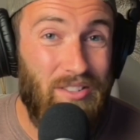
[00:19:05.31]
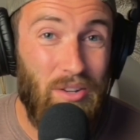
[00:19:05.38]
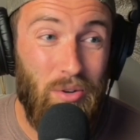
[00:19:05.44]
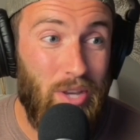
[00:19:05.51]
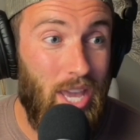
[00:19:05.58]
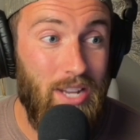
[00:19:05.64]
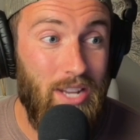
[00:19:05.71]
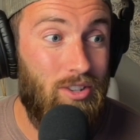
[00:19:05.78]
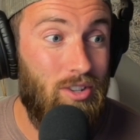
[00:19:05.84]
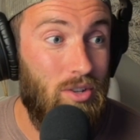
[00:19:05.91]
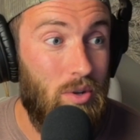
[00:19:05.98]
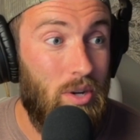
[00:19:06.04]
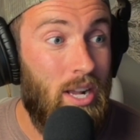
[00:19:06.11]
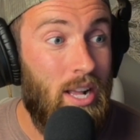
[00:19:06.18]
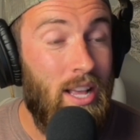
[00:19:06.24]
okay
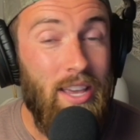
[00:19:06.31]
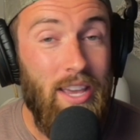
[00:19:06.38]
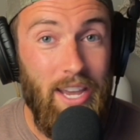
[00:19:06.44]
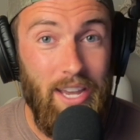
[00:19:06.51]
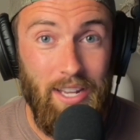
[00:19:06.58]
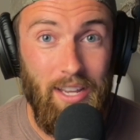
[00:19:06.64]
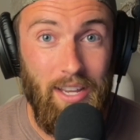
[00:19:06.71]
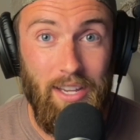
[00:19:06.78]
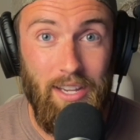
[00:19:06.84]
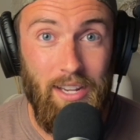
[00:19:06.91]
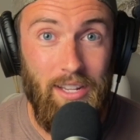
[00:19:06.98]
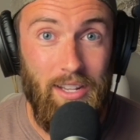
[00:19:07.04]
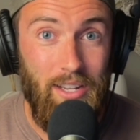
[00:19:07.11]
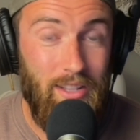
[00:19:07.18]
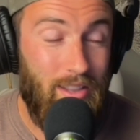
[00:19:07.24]
too. It,
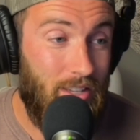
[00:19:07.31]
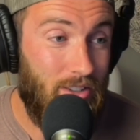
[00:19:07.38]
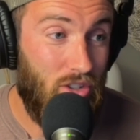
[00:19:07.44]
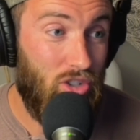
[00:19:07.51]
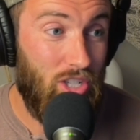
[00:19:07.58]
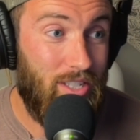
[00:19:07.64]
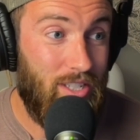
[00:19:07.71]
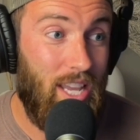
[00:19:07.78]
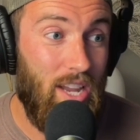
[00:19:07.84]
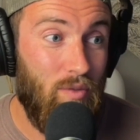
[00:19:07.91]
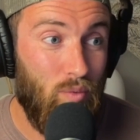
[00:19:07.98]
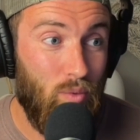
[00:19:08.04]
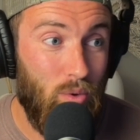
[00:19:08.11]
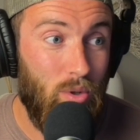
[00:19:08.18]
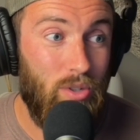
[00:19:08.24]
it, these are just,
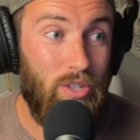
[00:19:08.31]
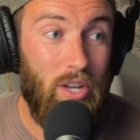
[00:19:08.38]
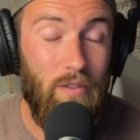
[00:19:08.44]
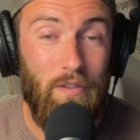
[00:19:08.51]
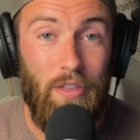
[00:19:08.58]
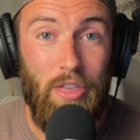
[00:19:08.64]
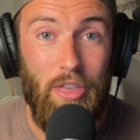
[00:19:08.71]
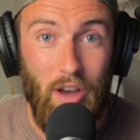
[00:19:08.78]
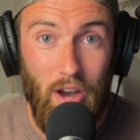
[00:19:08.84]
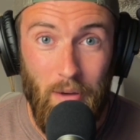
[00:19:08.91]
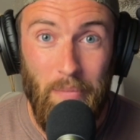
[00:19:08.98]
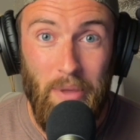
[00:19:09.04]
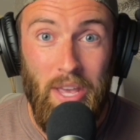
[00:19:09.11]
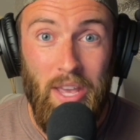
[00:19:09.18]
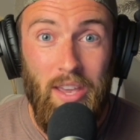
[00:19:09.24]
again, rules of
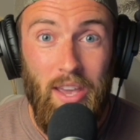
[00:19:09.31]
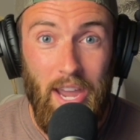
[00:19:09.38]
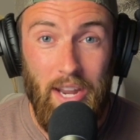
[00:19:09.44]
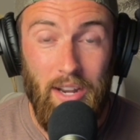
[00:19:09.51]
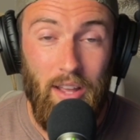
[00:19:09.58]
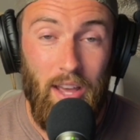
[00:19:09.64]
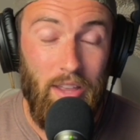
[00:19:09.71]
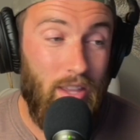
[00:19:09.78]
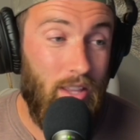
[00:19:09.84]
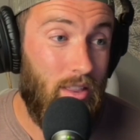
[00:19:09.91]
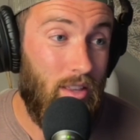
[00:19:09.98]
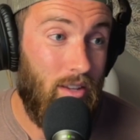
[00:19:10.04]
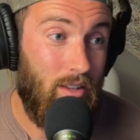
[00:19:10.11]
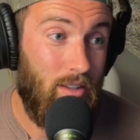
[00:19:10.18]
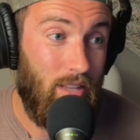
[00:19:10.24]
thumb. And I think
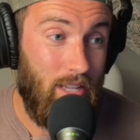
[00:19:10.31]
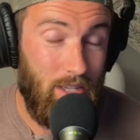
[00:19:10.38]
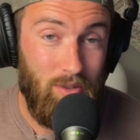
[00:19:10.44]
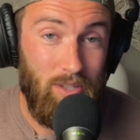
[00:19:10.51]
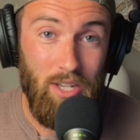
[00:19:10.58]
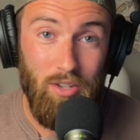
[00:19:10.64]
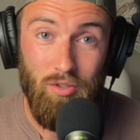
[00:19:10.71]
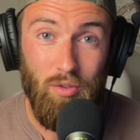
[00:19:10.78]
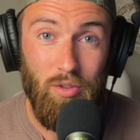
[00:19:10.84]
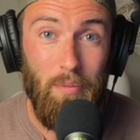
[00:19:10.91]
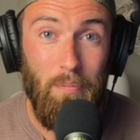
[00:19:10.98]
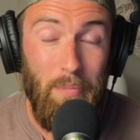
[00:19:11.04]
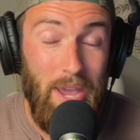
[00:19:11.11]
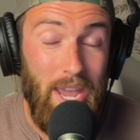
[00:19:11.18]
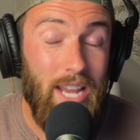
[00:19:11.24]
the, like you said, Drew, the
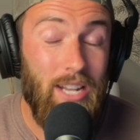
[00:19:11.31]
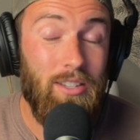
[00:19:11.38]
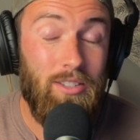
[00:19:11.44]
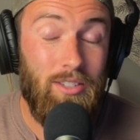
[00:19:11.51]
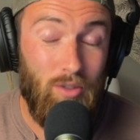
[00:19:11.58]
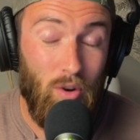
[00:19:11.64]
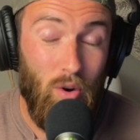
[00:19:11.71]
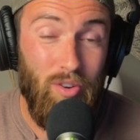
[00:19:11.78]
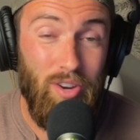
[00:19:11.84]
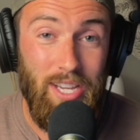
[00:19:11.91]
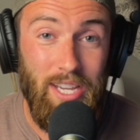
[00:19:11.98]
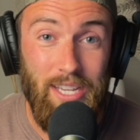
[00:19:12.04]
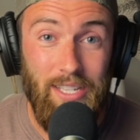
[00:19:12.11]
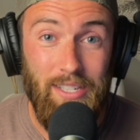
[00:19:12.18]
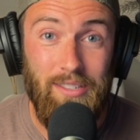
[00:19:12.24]
main story
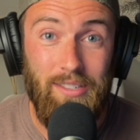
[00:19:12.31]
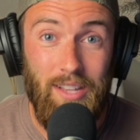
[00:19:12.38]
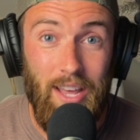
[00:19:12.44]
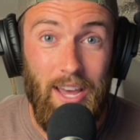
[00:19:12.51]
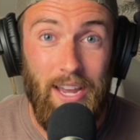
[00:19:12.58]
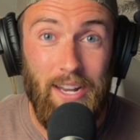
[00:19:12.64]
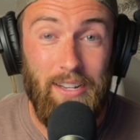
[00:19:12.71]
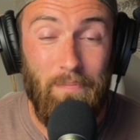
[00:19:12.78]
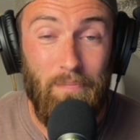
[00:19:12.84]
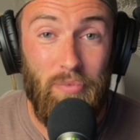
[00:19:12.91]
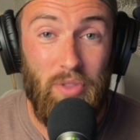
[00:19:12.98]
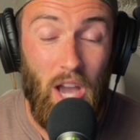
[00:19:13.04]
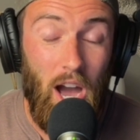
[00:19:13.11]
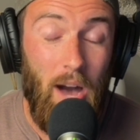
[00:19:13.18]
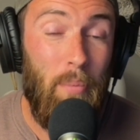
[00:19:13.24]
is that
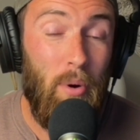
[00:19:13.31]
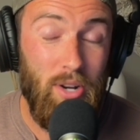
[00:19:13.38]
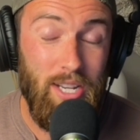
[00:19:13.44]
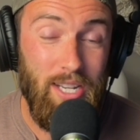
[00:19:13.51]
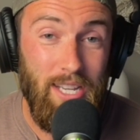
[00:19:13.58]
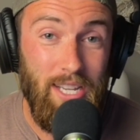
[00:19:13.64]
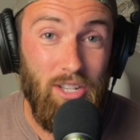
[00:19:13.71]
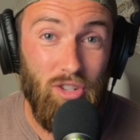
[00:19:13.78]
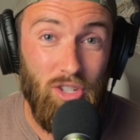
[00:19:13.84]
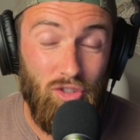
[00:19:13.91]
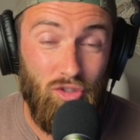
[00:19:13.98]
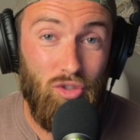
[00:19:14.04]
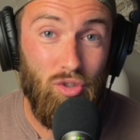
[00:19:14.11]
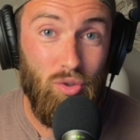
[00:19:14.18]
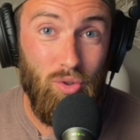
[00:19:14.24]
compounding
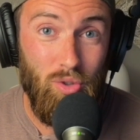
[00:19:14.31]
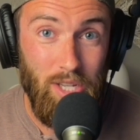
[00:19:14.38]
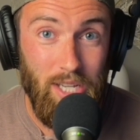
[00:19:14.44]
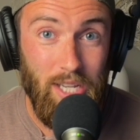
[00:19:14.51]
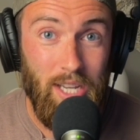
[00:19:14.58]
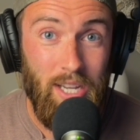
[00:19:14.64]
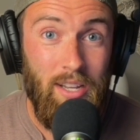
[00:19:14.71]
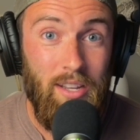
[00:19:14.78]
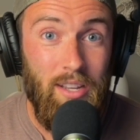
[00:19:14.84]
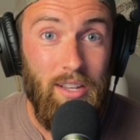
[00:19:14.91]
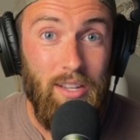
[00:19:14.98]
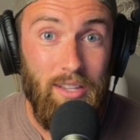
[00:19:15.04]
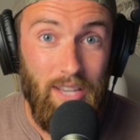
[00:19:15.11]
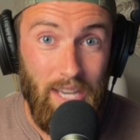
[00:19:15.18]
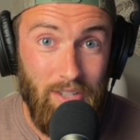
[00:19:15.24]
interest truly
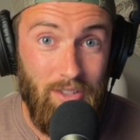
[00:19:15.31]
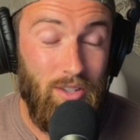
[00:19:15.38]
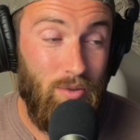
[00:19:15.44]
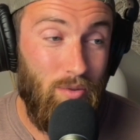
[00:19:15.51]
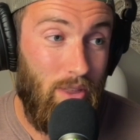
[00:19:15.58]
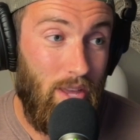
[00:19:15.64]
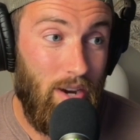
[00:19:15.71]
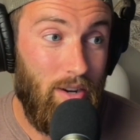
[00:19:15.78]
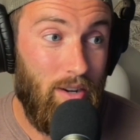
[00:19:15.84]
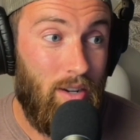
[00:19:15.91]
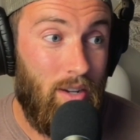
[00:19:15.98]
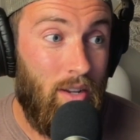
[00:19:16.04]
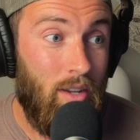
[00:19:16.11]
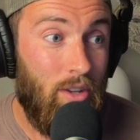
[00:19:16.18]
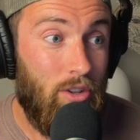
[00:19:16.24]
gets you there.
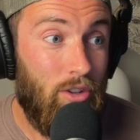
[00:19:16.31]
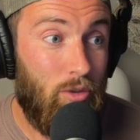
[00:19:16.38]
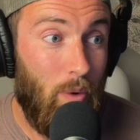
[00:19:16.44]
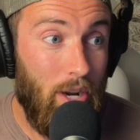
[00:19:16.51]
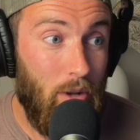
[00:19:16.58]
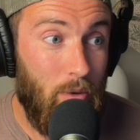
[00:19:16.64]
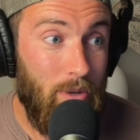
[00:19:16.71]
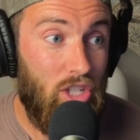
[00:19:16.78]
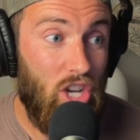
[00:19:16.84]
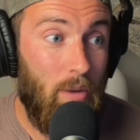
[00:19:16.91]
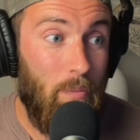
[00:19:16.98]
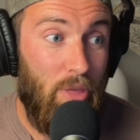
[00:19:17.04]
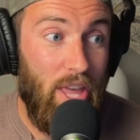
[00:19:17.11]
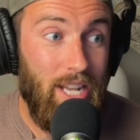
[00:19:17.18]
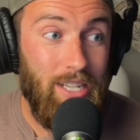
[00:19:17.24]
So why don't we
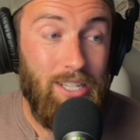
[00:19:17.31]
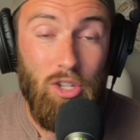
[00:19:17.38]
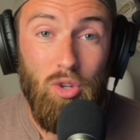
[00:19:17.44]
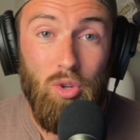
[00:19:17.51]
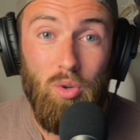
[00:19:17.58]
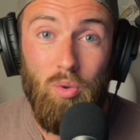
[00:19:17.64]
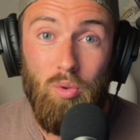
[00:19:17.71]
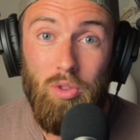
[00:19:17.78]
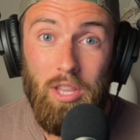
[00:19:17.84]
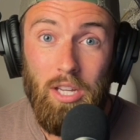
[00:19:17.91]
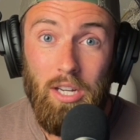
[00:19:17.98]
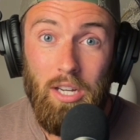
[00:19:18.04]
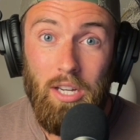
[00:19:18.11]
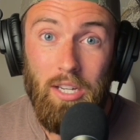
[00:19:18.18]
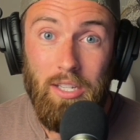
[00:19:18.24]
jump then to
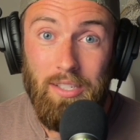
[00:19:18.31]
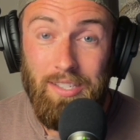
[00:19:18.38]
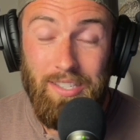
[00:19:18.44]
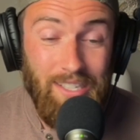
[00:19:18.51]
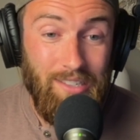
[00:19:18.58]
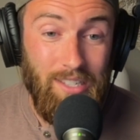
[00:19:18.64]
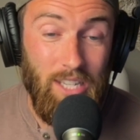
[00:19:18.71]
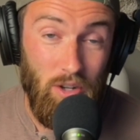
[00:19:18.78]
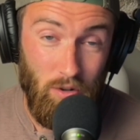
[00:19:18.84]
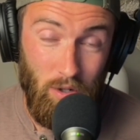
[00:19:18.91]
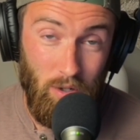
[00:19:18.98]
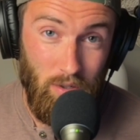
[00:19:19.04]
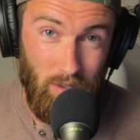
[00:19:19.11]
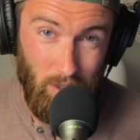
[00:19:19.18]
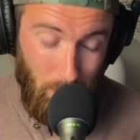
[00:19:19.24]
the sixty year
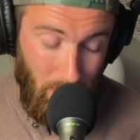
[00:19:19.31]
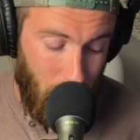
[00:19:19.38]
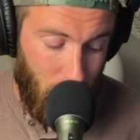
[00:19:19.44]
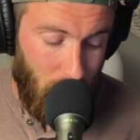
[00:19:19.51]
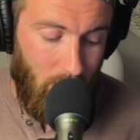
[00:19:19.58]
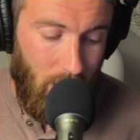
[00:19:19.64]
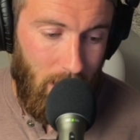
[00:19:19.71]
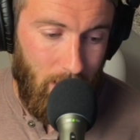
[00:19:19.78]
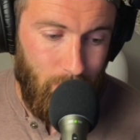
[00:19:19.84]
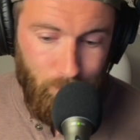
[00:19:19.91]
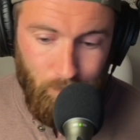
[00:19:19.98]
olds, the people that